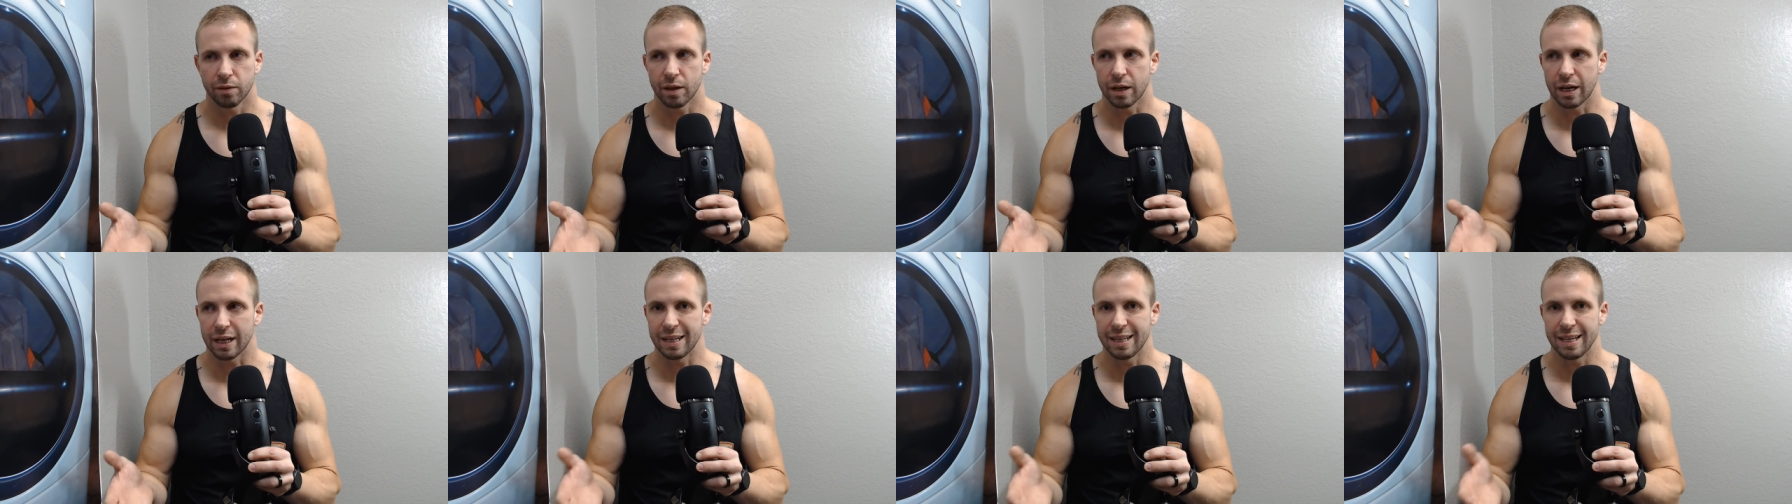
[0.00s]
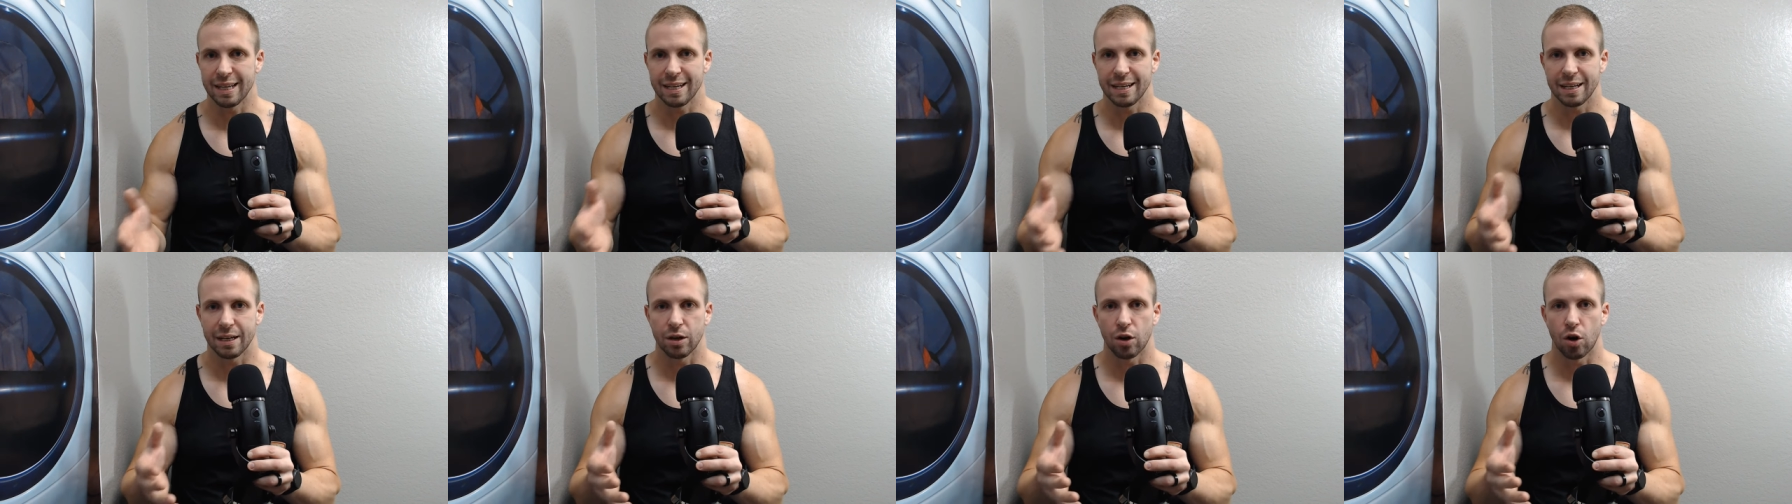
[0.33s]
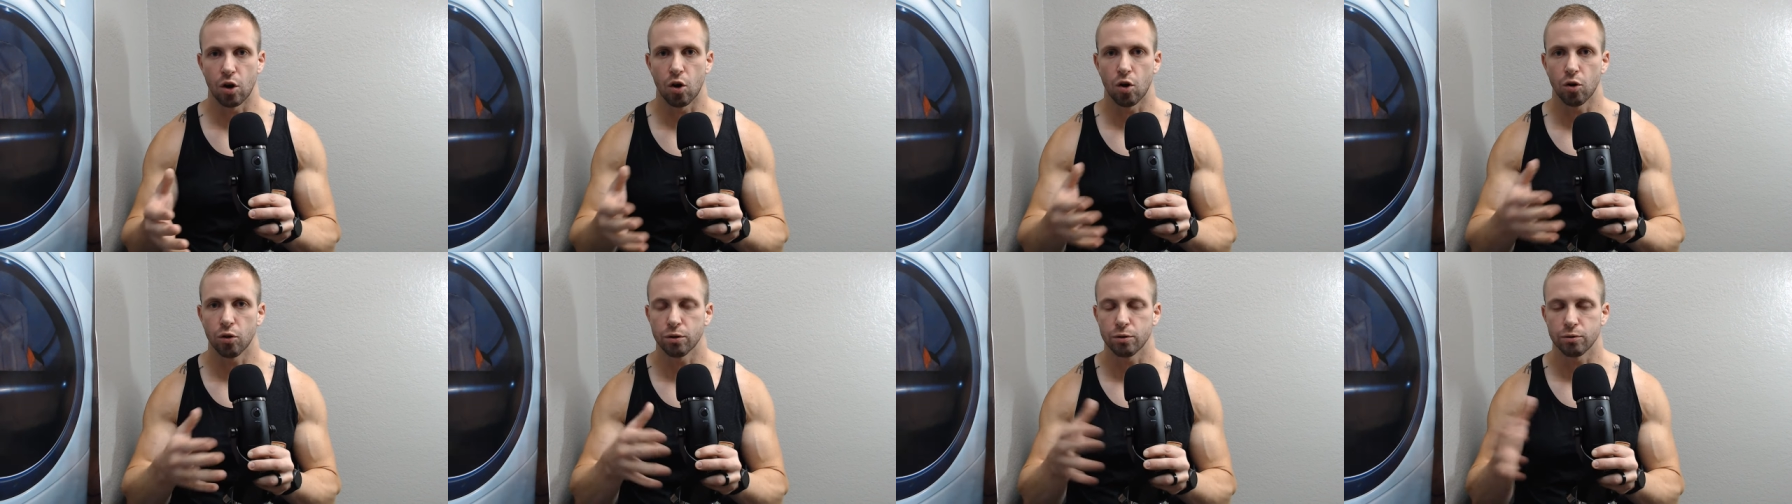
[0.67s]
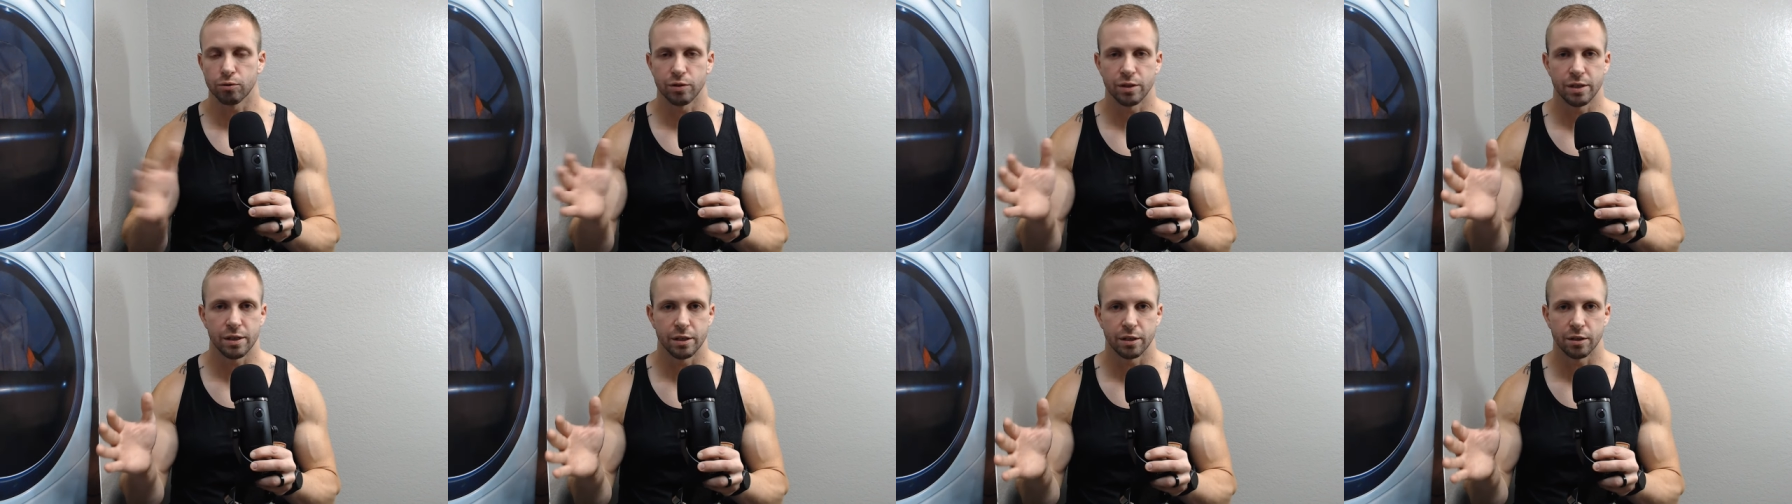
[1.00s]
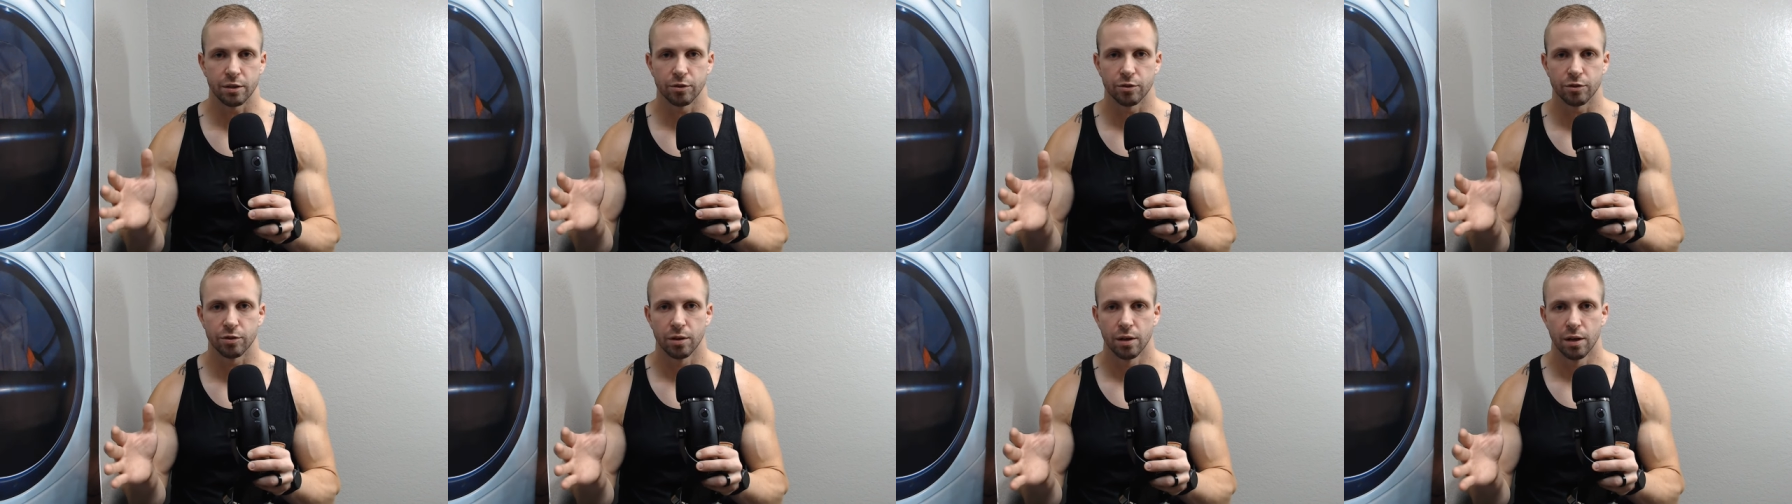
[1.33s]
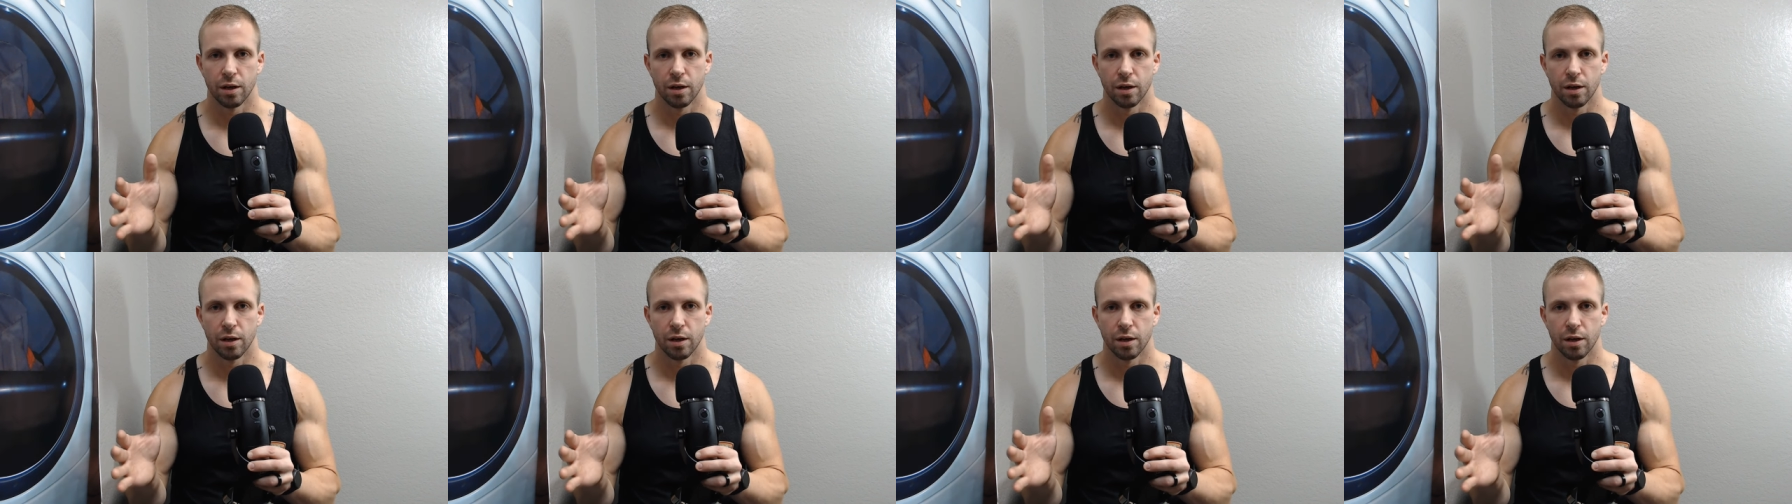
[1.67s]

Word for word: than I did in all those years